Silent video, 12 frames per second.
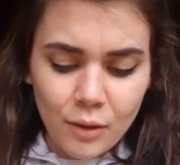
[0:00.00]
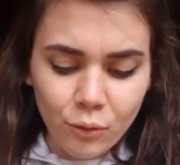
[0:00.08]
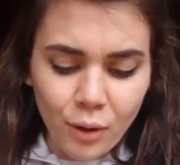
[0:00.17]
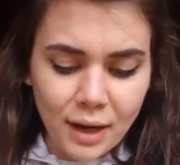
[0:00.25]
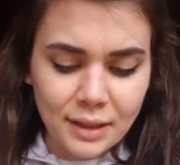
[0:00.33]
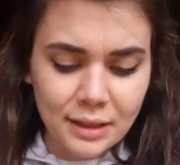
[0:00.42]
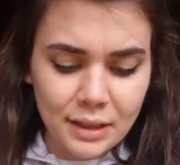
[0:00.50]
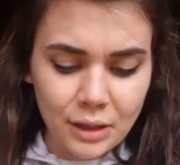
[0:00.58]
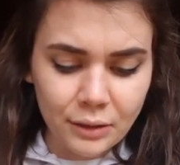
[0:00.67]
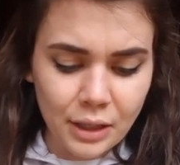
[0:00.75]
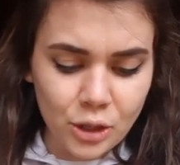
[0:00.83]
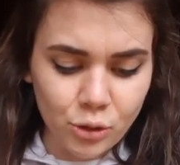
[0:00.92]
Rex
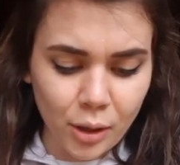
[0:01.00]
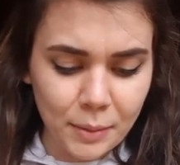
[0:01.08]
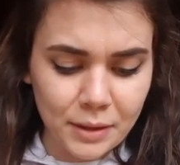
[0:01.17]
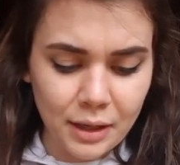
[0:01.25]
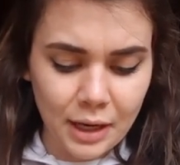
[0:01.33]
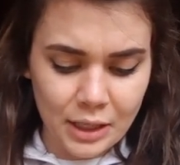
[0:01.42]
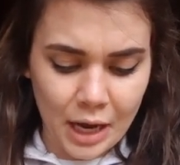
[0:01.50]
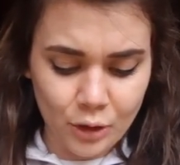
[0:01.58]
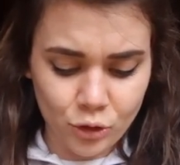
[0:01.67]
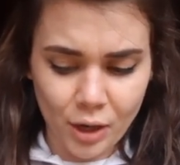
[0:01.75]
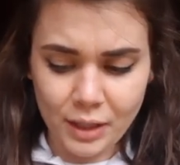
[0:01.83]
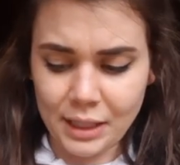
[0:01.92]
nearly tripped a
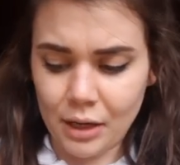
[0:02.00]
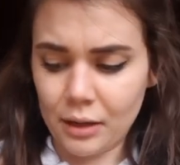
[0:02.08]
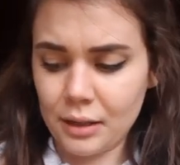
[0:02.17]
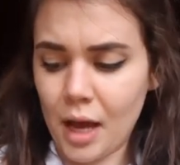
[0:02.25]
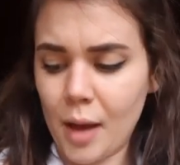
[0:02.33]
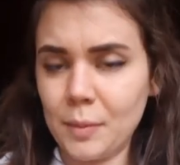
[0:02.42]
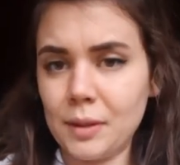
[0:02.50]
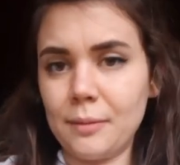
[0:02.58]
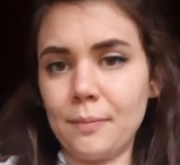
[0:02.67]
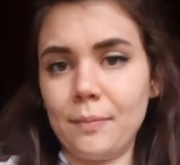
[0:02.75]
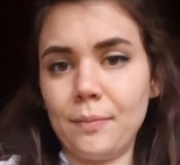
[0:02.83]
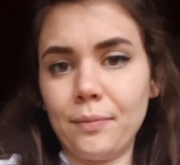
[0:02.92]
triceratops.
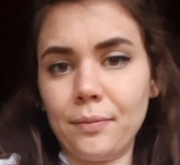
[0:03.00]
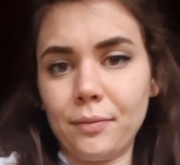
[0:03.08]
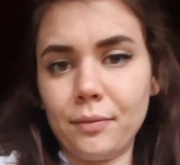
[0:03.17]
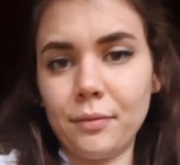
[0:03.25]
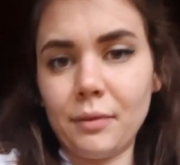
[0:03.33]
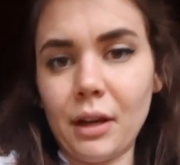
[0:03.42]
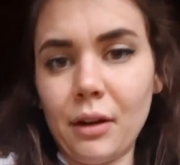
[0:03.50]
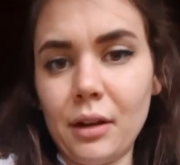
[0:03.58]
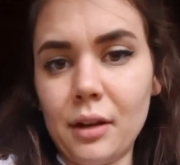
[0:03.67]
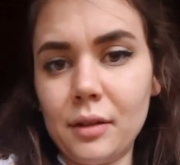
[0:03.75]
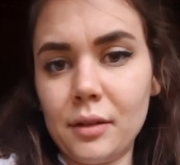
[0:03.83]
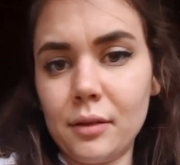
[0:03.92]
There
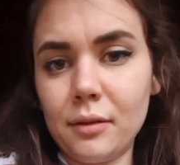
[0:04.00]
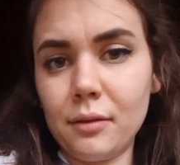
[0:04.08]
he is.